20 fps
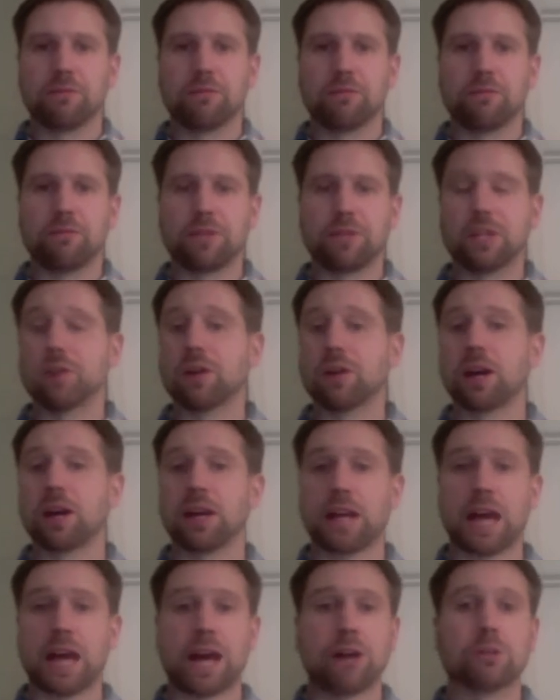Figure
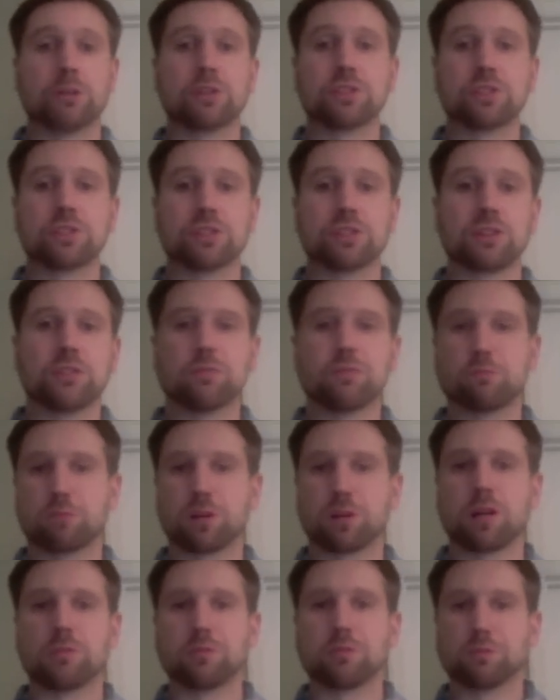out how to solve
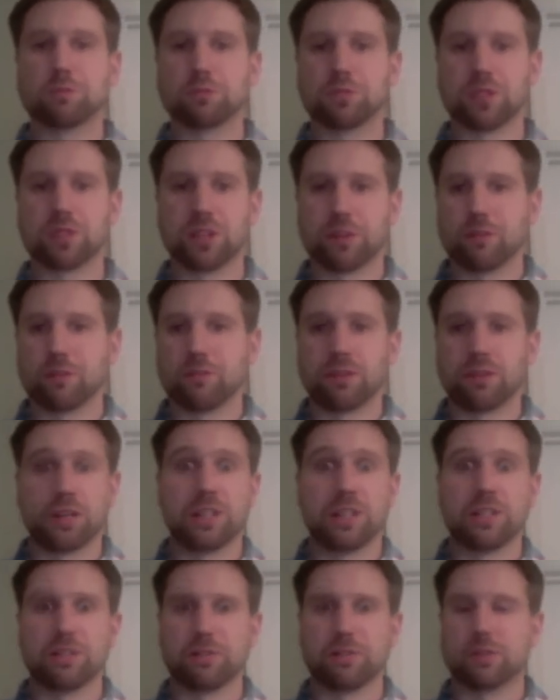problems that are
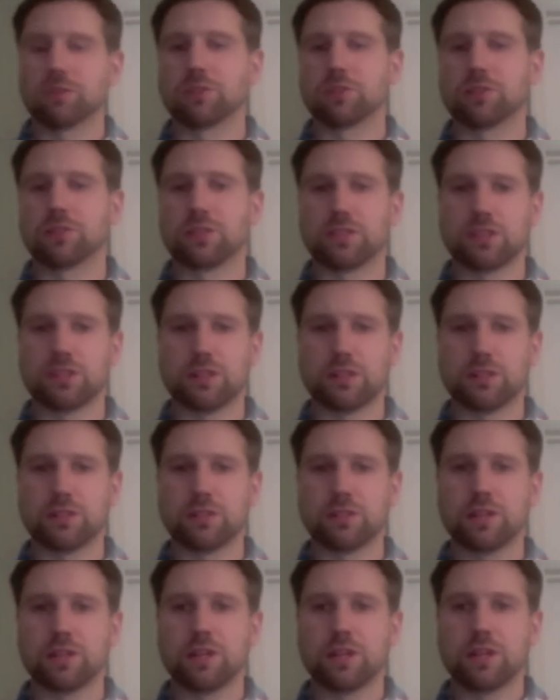very difficult to solve.
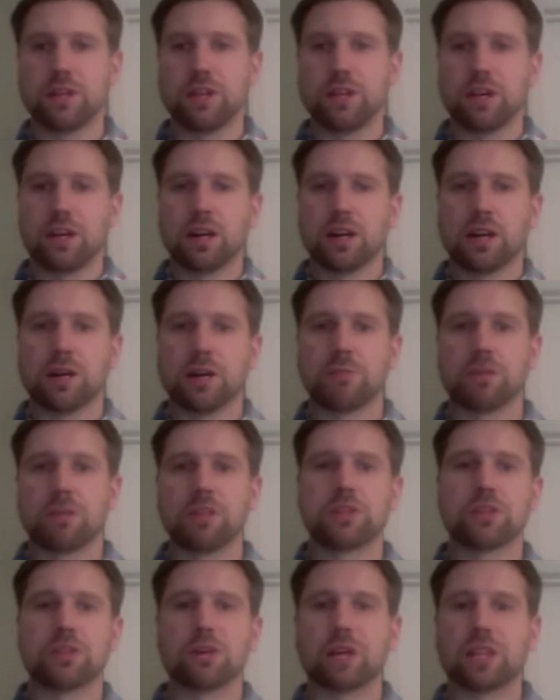
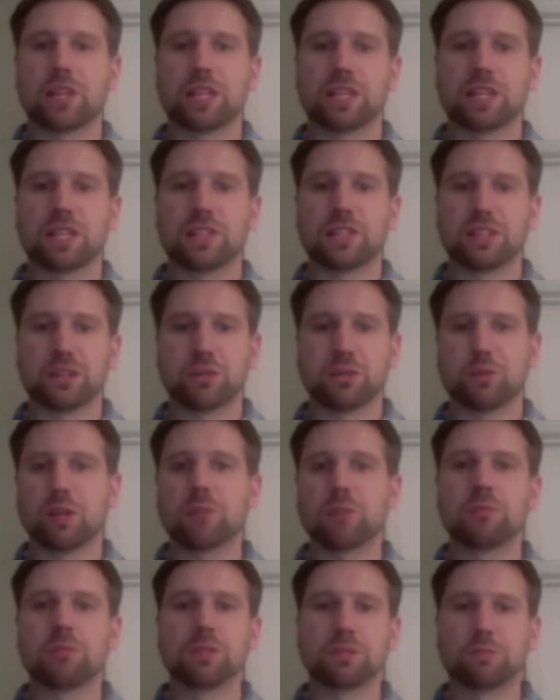And so I think that's
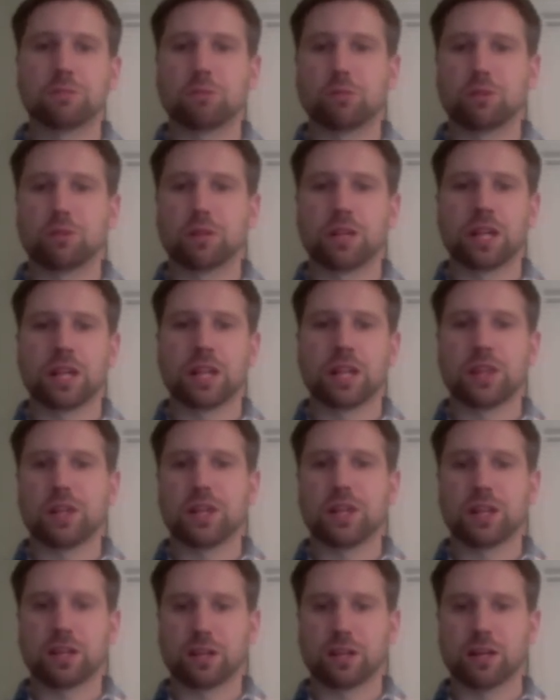incredibly important. And I
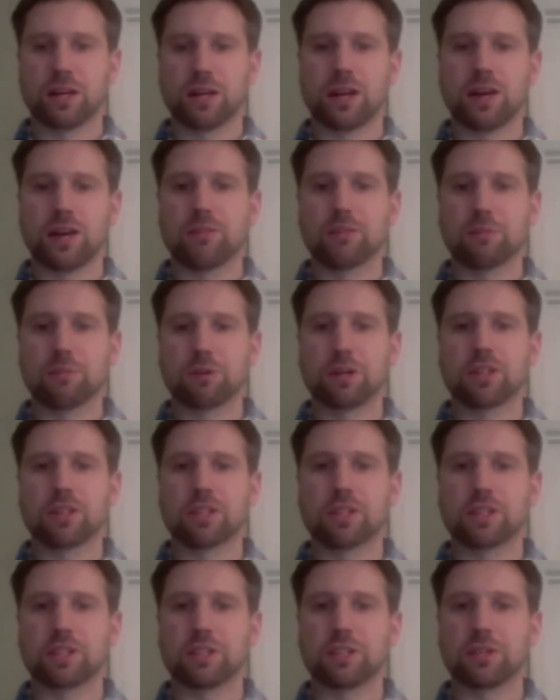think having
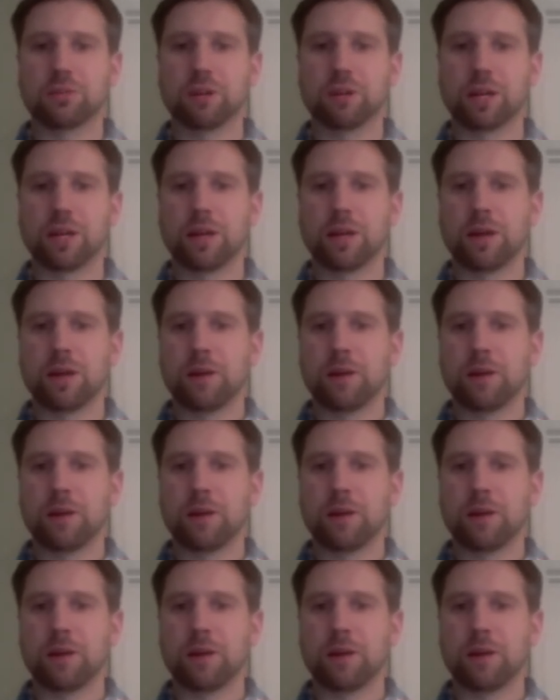Project Lead the Way